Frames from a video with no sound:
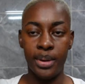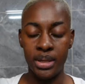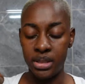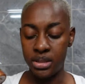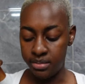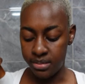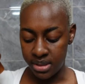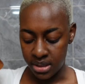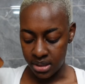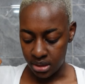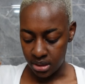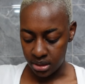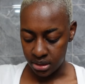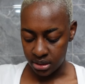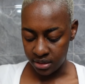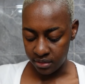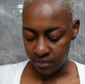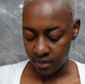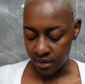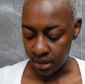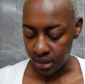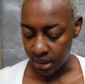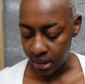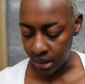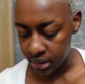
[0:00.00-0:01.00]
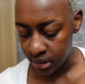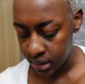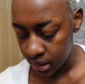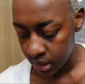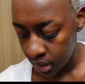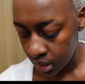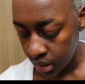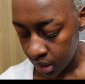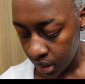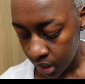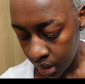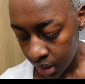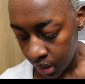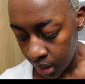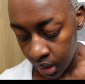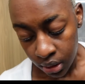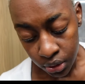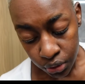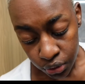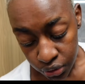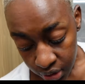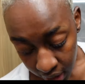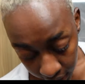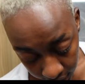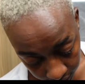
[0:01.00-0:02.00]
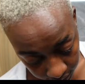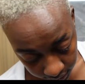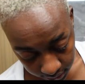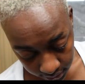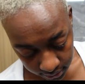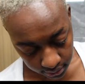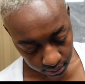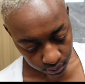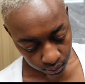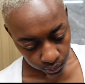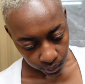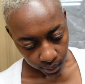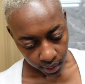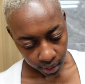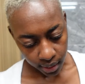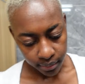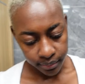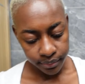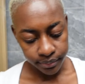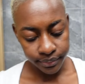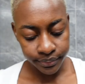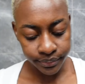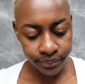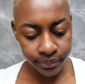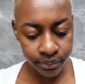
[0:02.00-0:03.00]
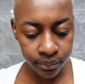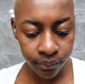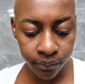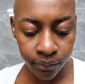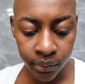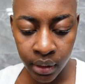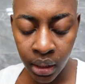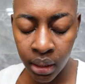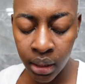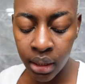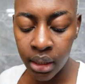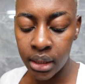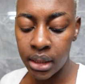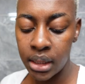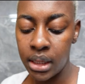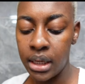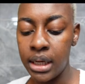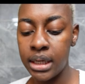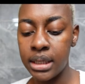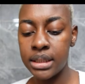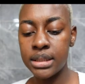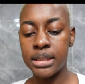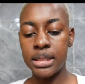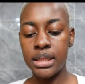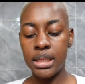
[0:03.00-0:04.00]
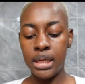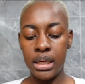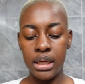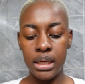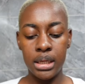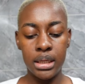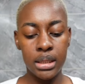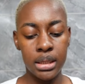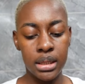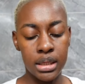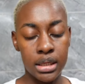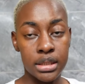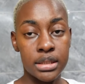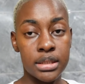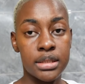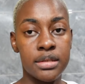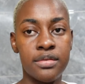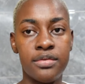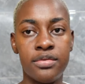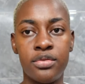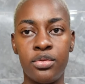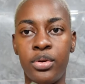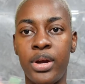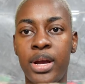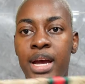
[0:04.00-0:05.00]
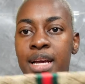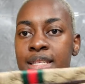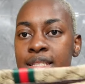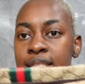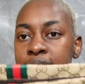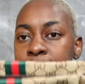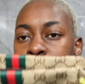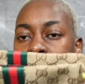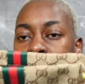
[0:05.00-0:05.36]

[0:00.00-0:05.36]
much but ni 730 China Square. The next thing, this Fugazi